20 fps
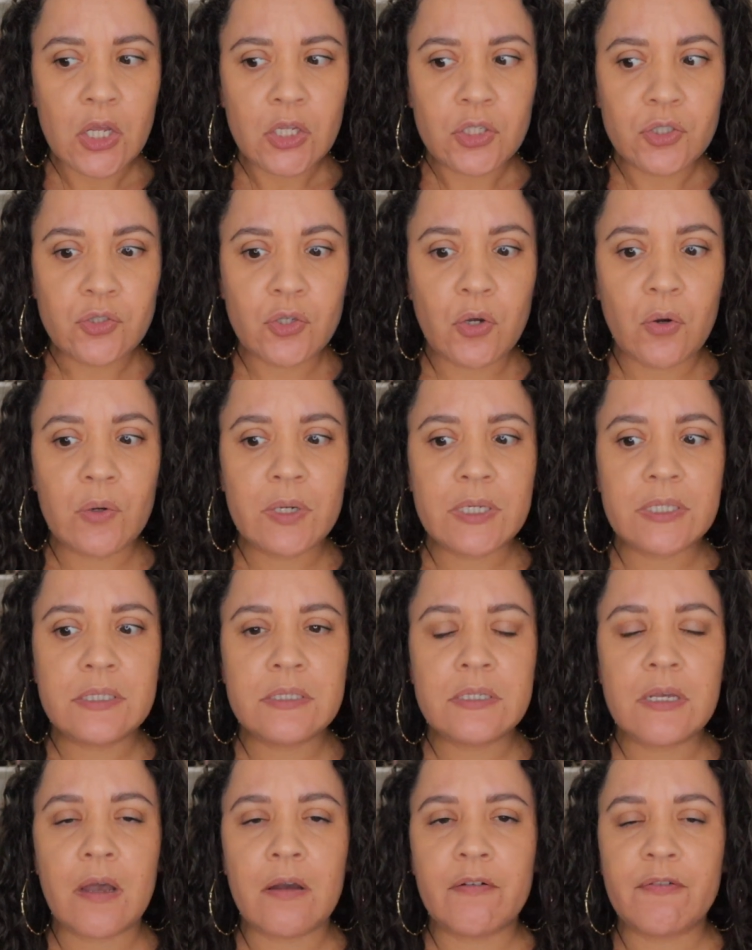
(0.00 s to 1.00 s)
So
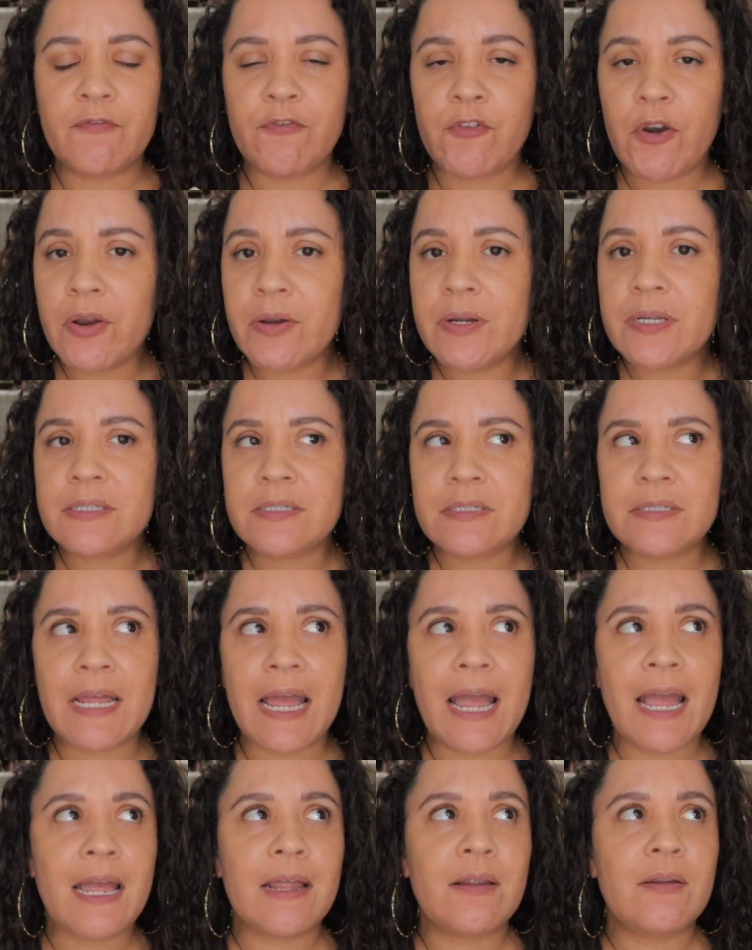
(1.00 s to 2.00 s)
it's a fragrance
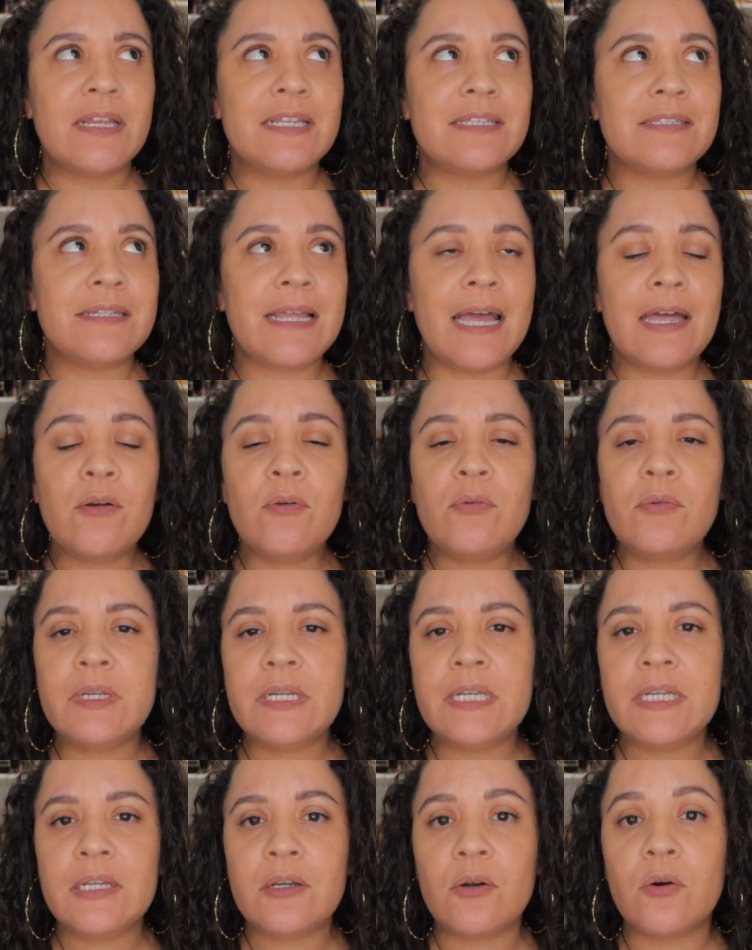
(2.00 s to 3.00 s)
that is not
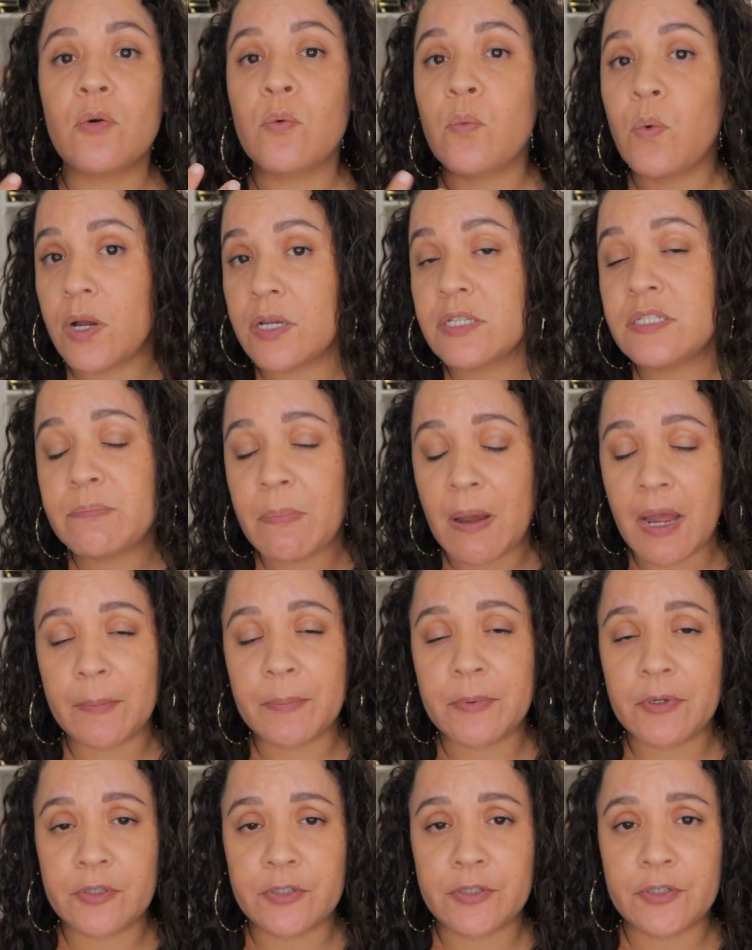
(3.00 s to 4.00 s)
only or was
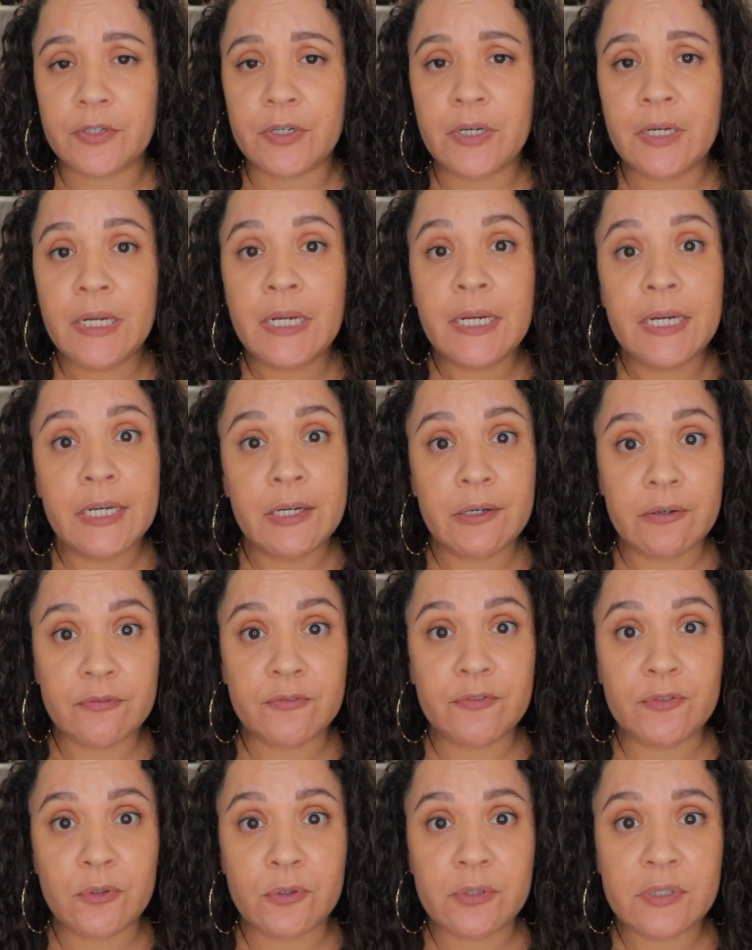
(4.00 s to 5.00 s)
popular here in
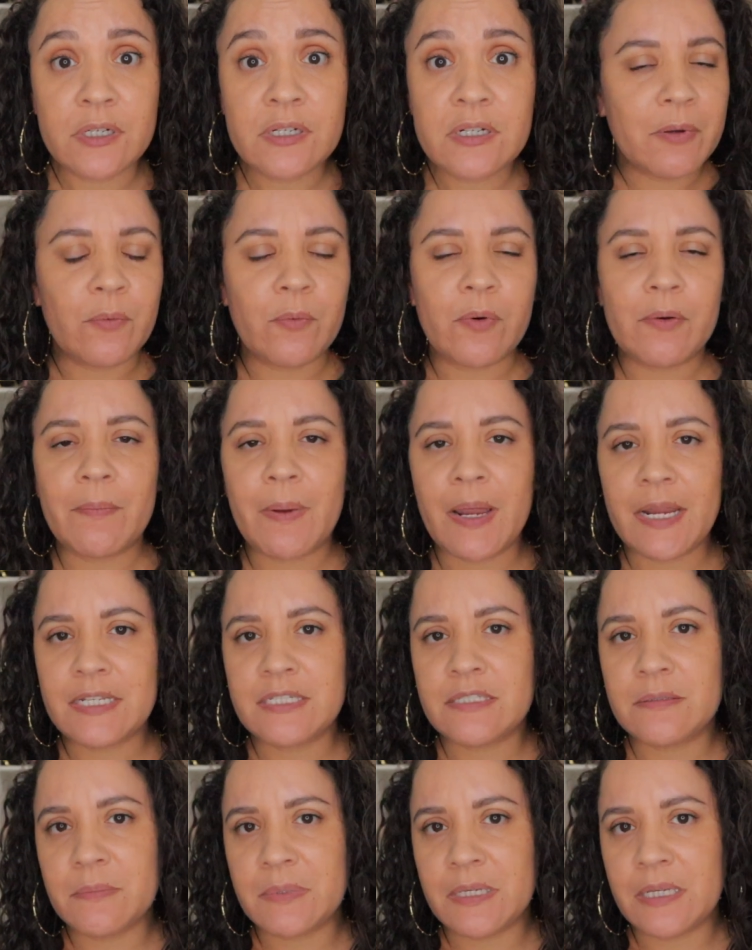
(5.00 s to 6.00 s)
Florida, but
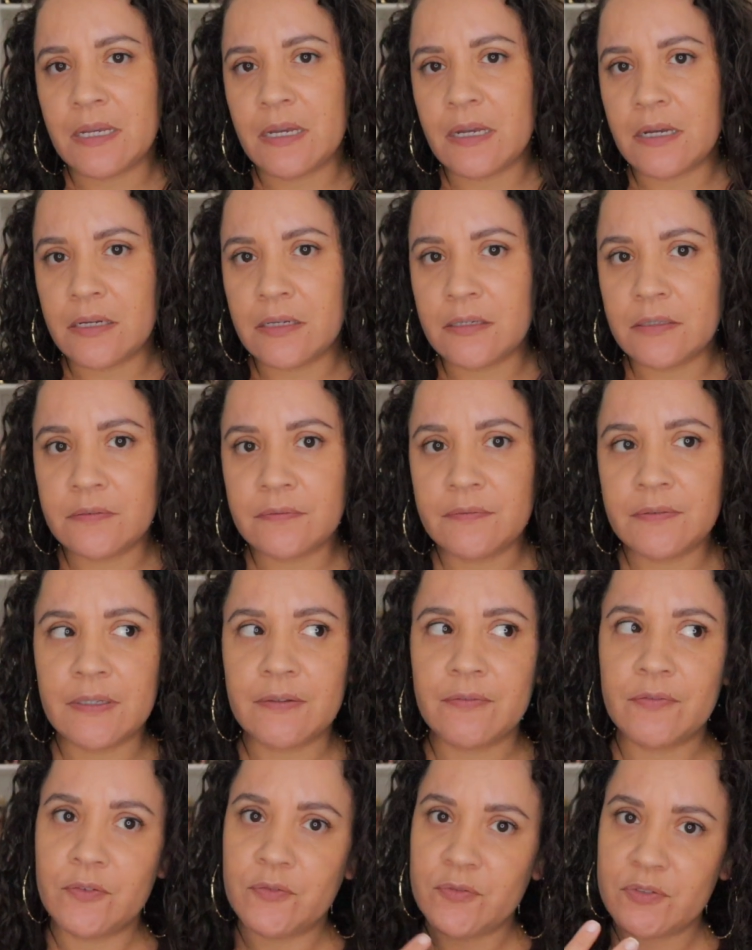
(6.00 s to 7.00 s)
reminds me of,
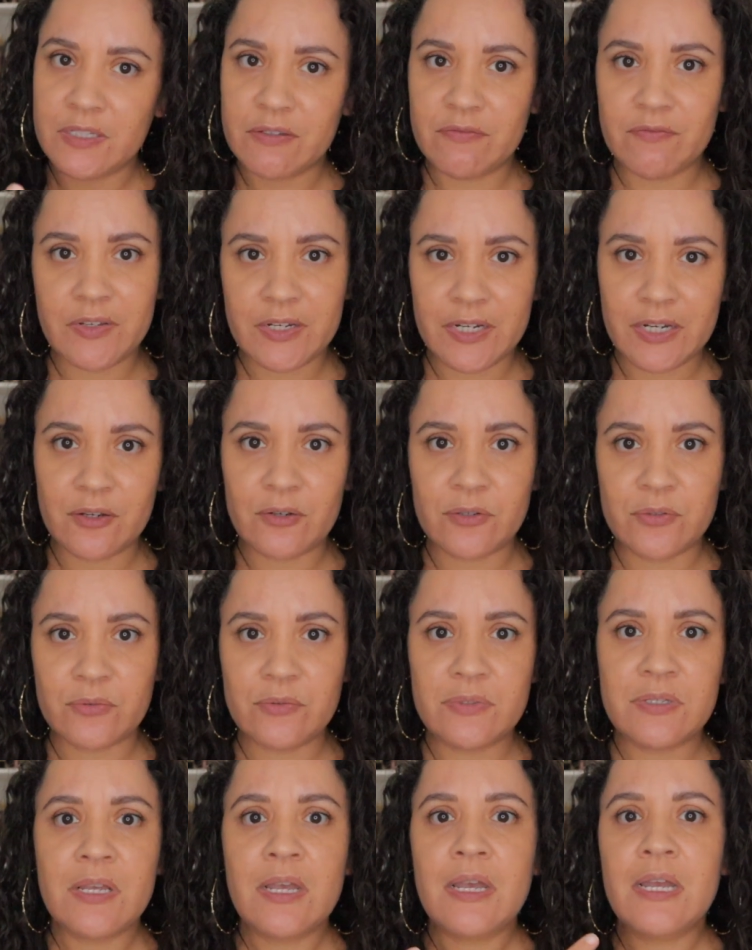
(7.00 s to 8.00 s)
if you've seen
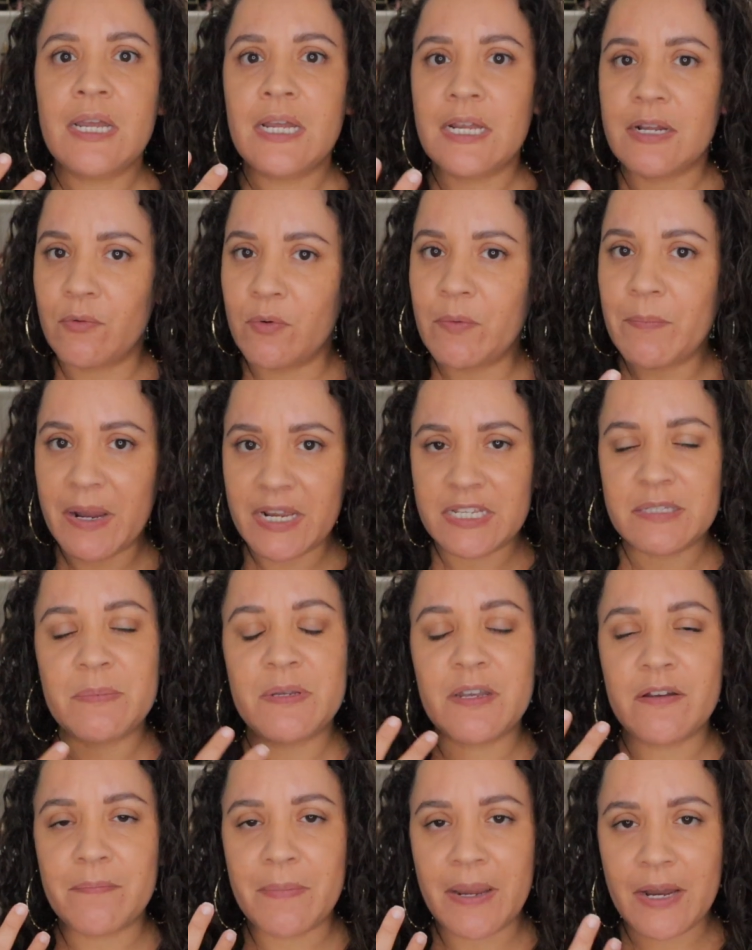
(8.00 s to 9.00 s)
videos, it reminds
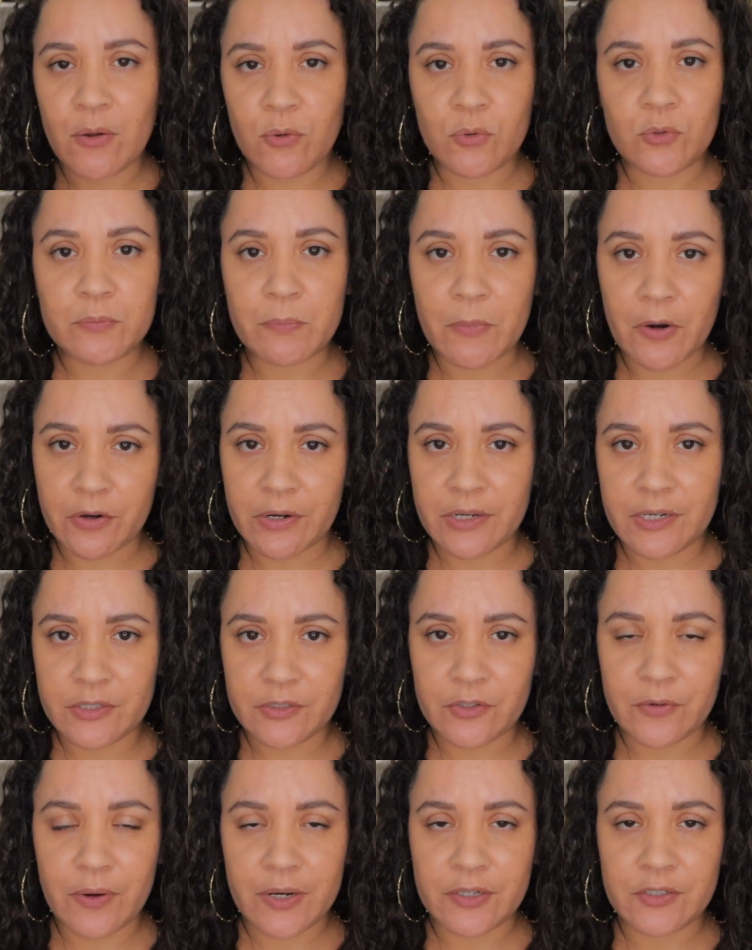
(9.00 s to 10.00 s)
me of my old
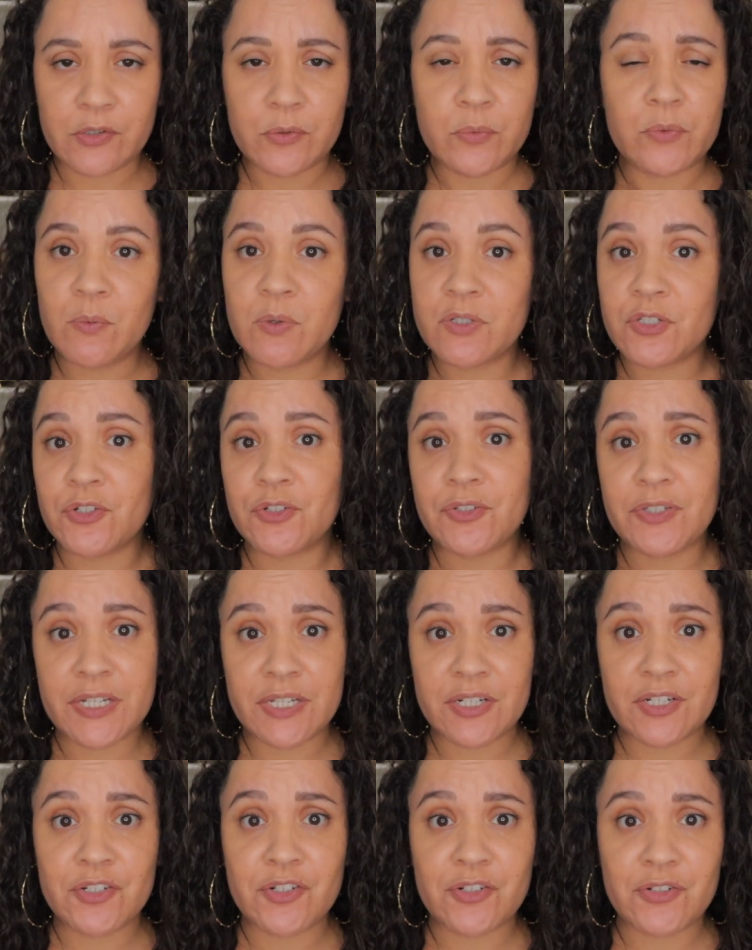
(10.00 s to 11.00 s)
marketing director. It was her
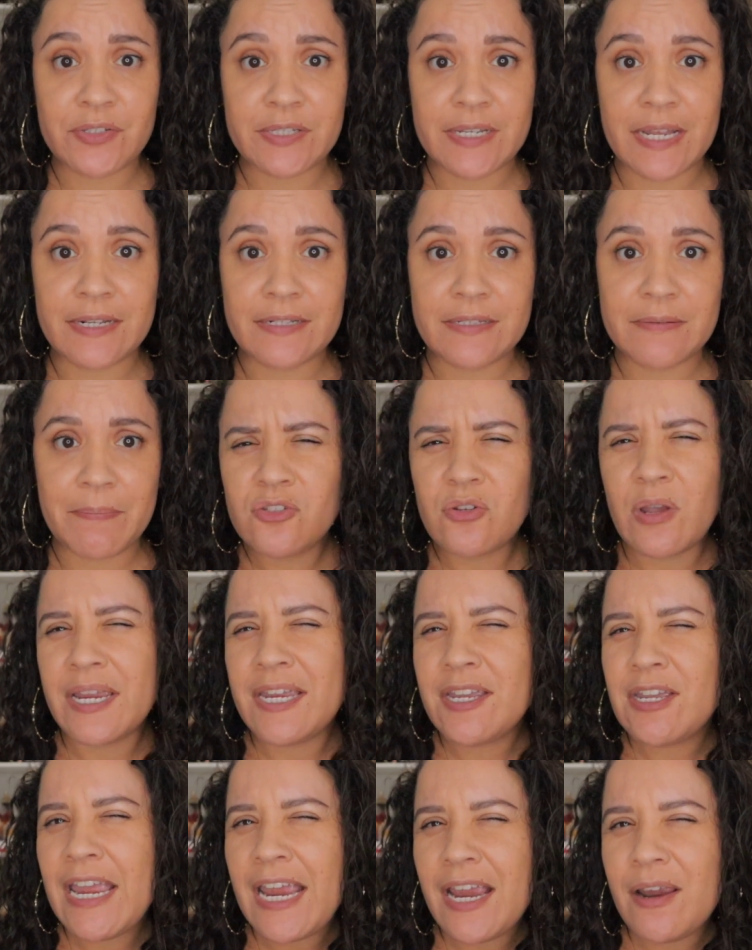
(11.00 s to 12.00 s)
signature scent. So I
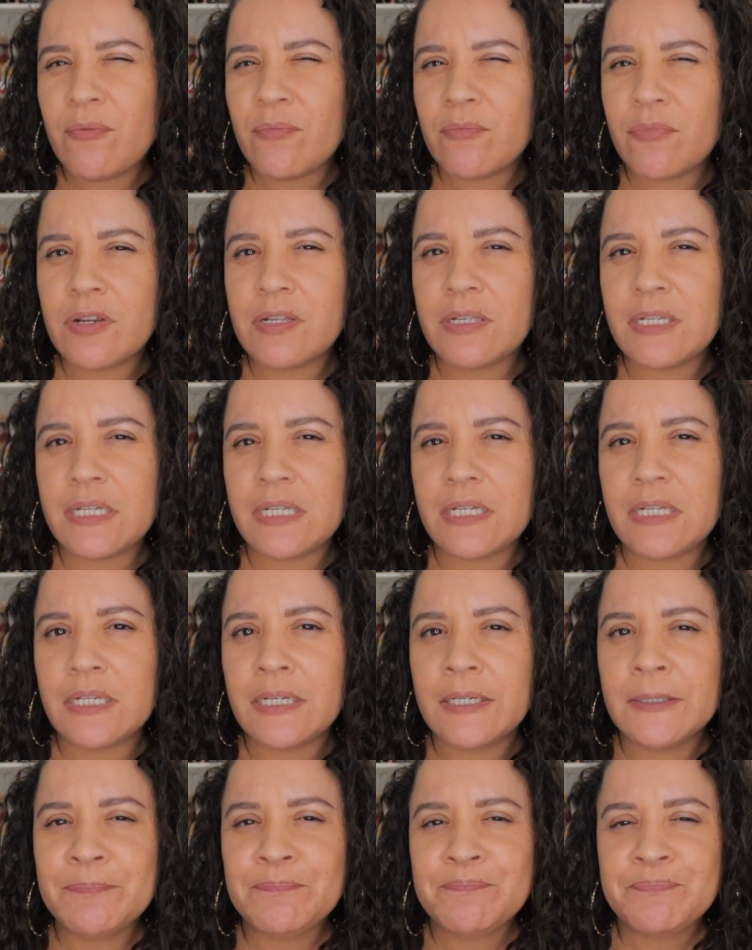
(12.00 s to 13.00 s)
can't
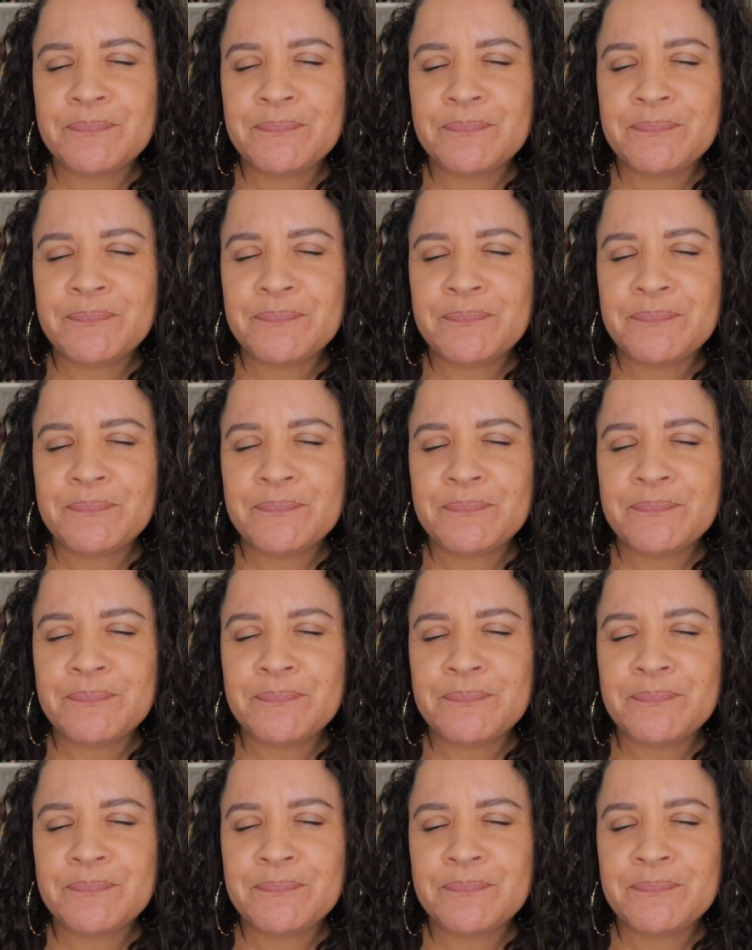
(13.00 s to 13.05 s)
really